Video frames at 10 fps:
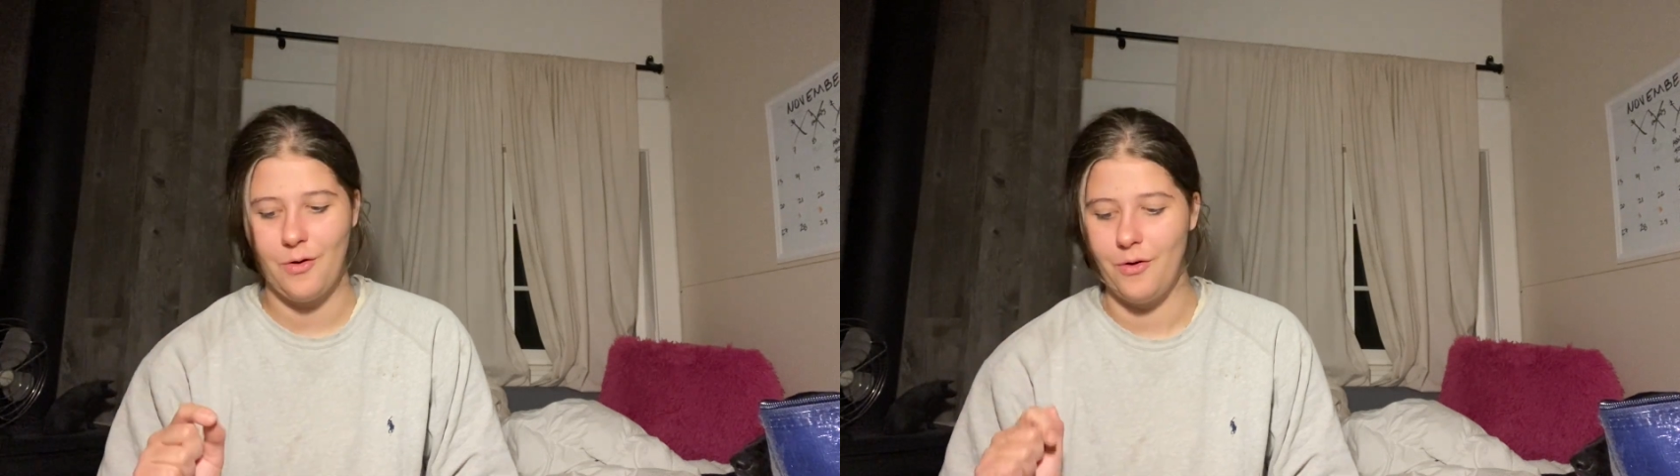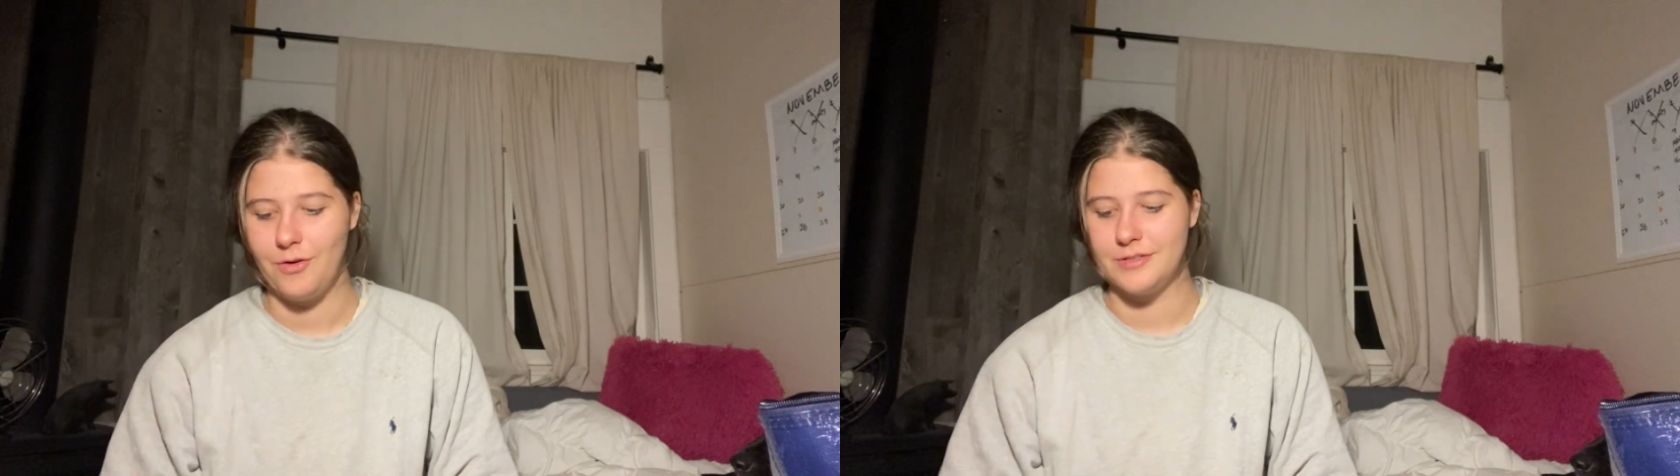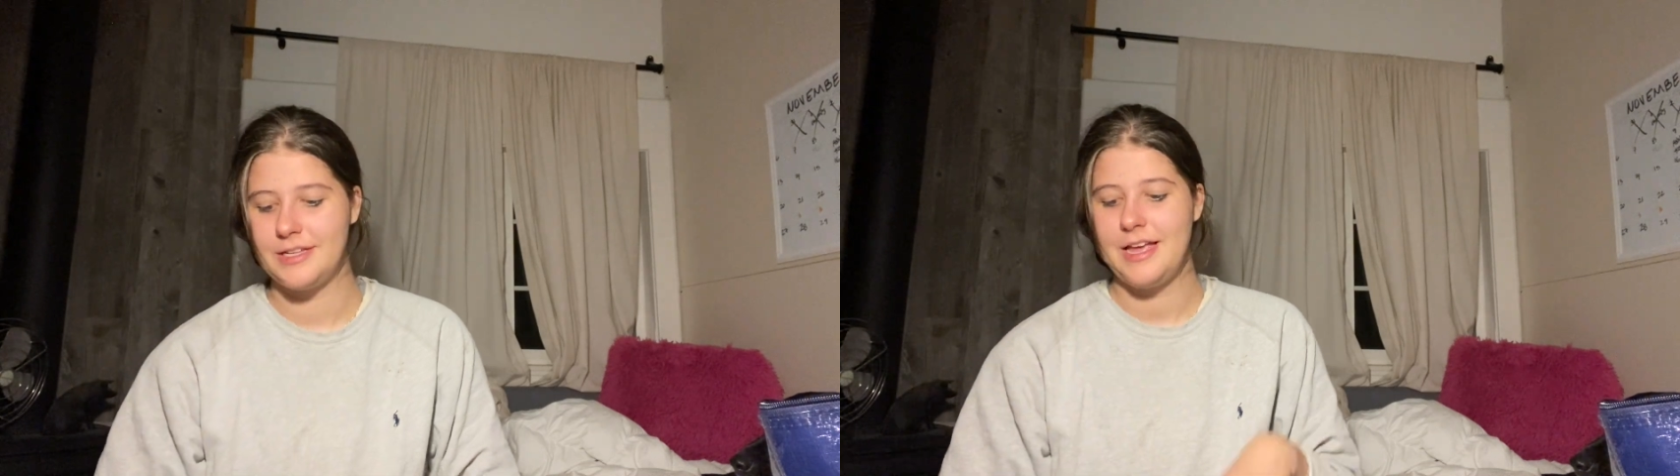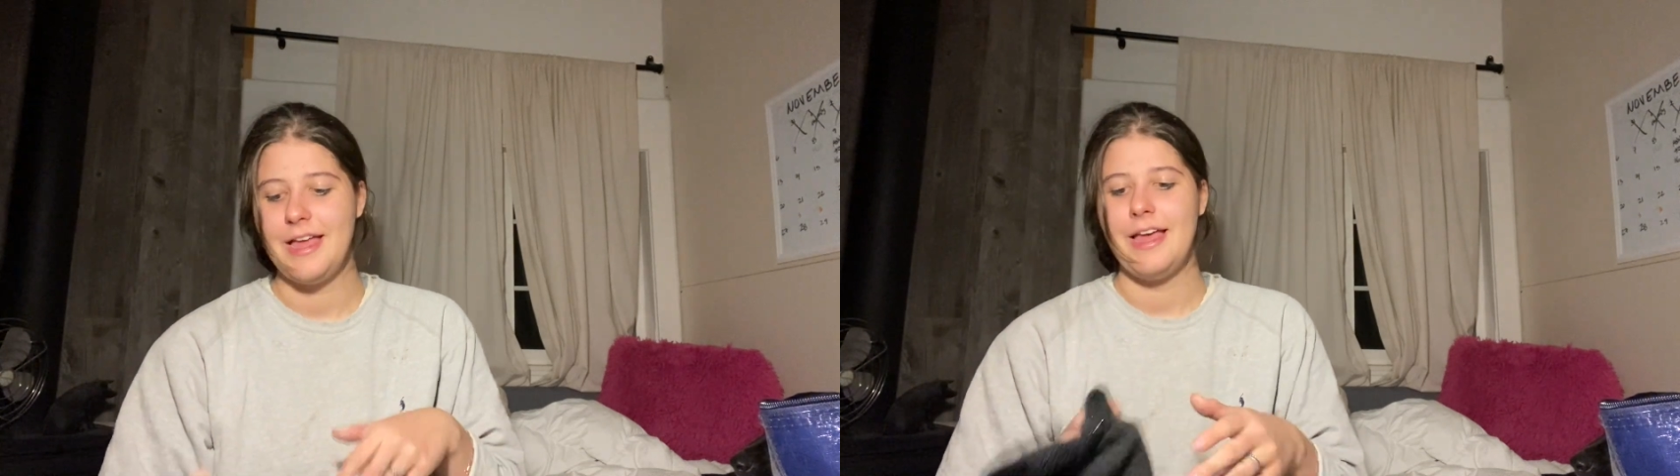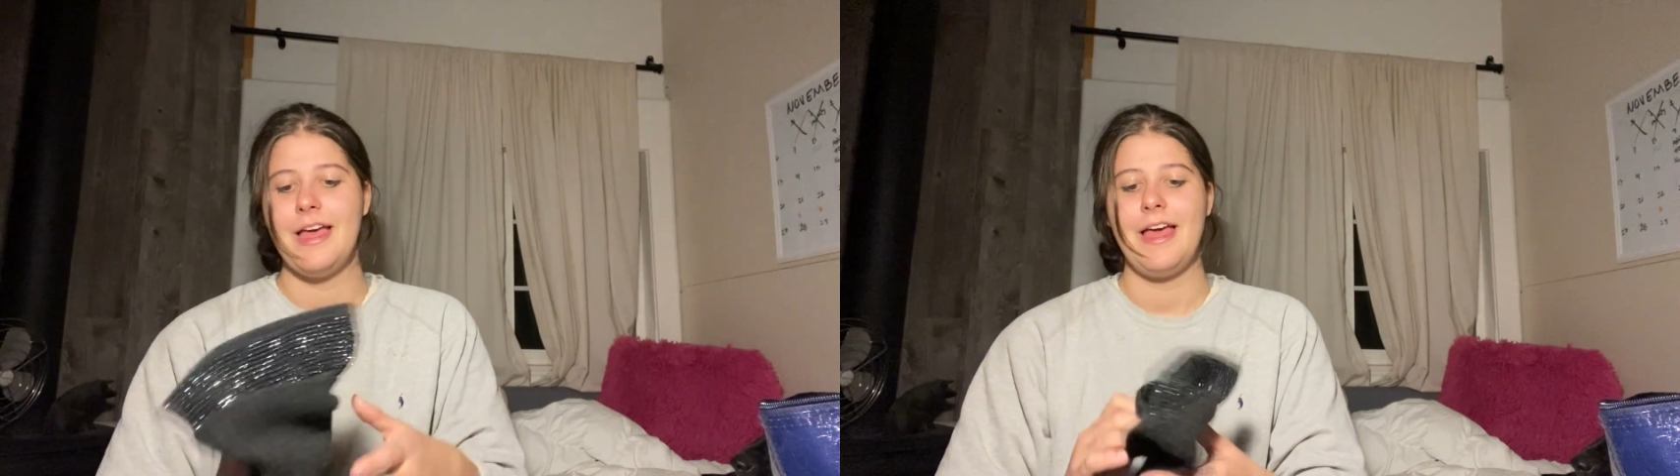holes
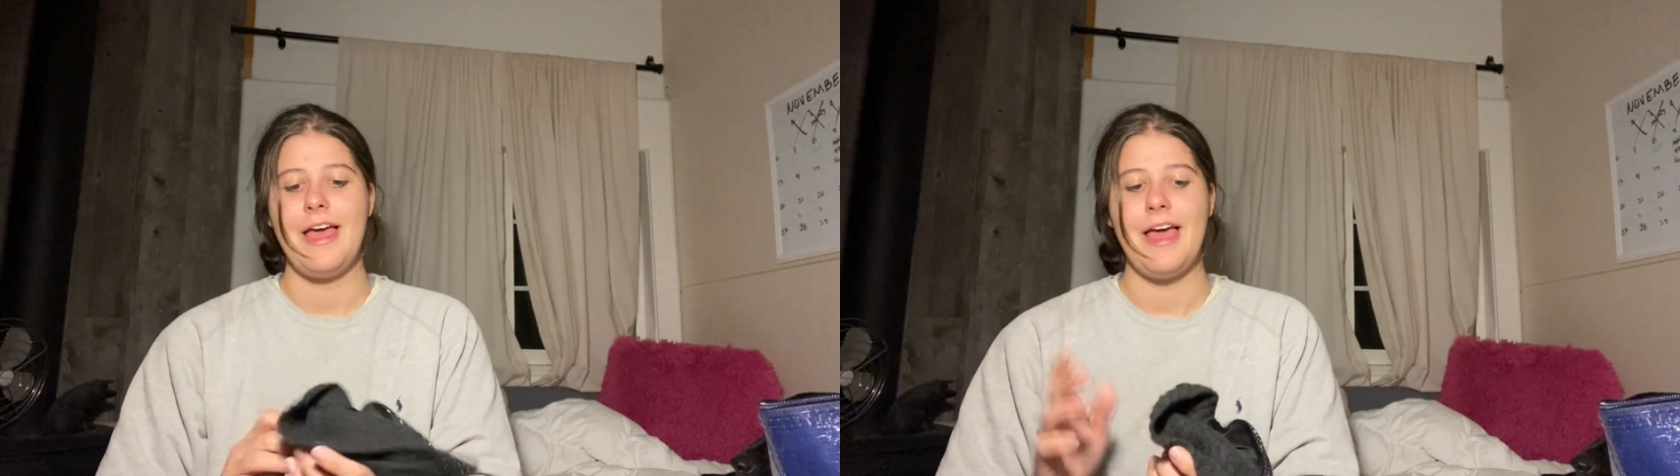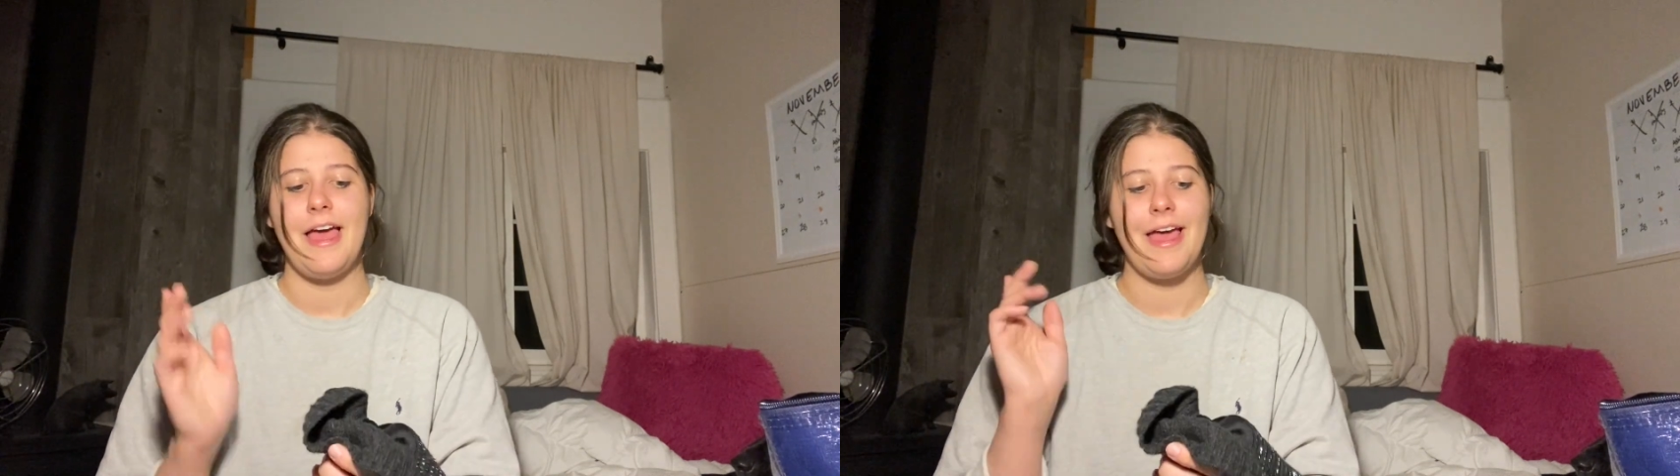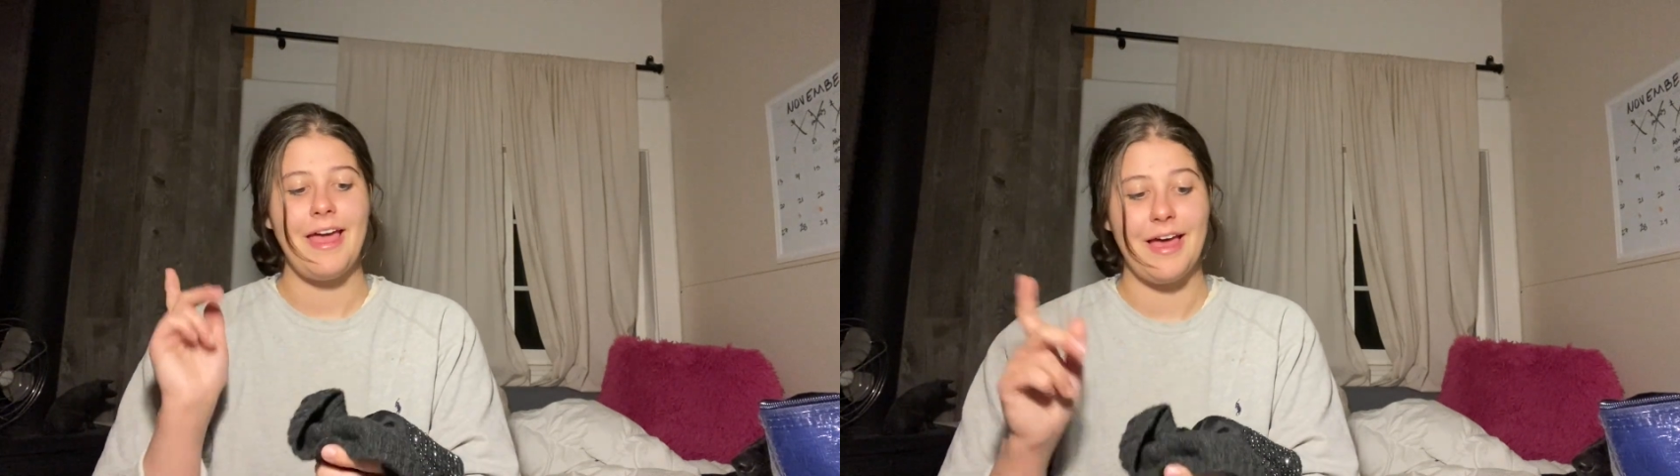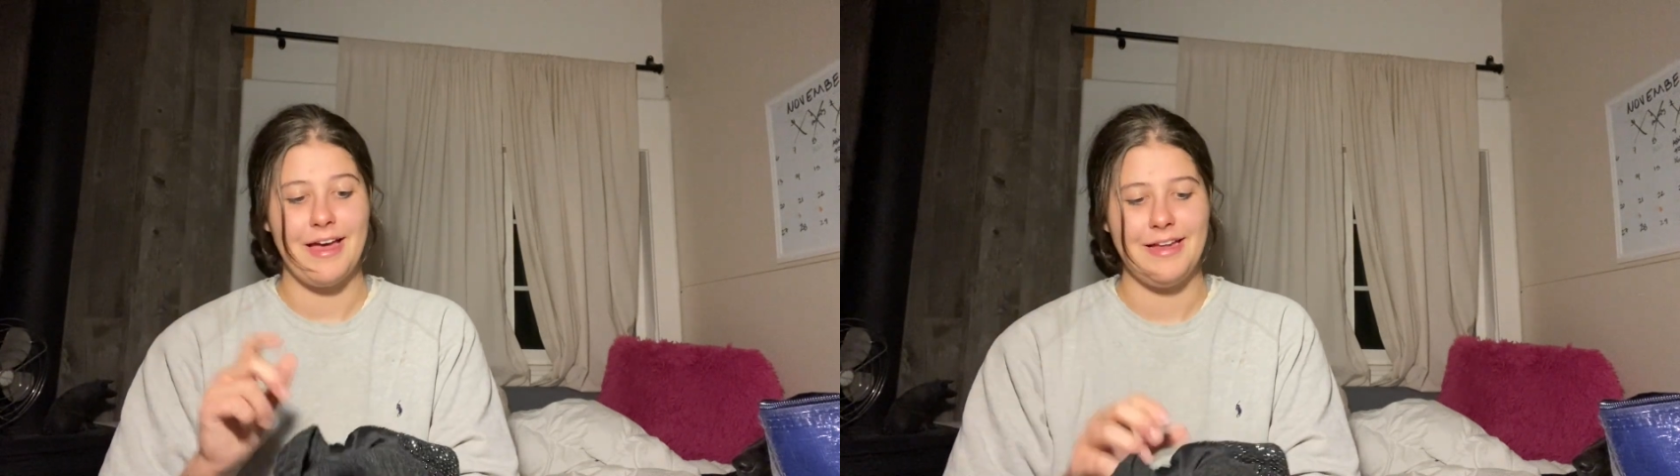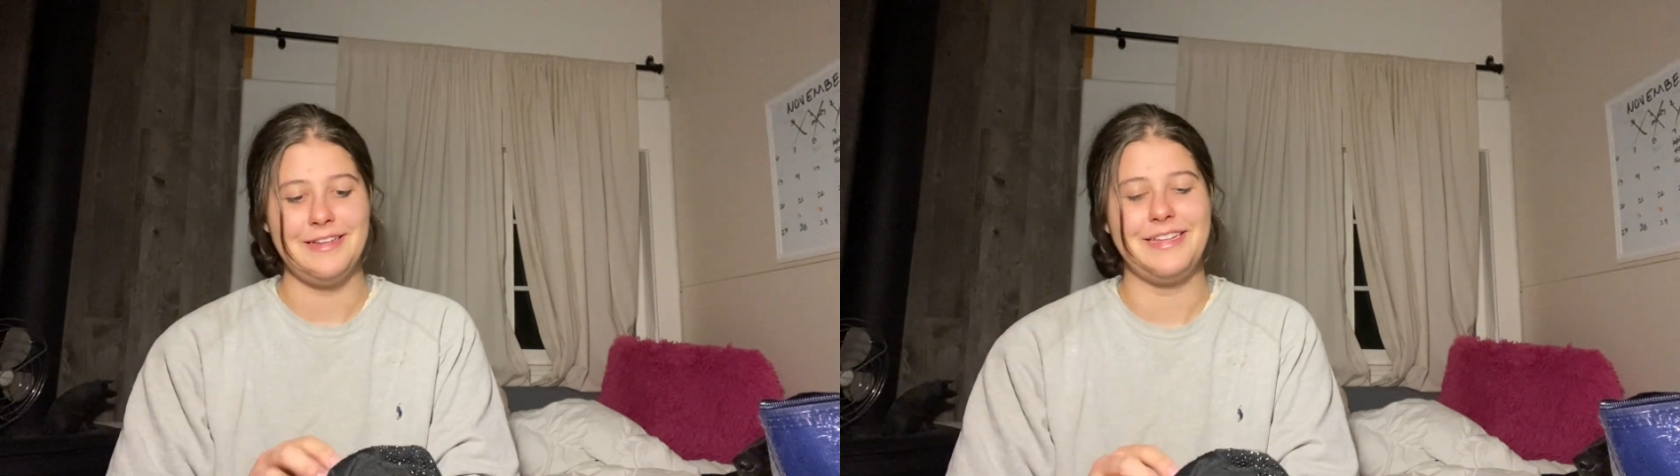and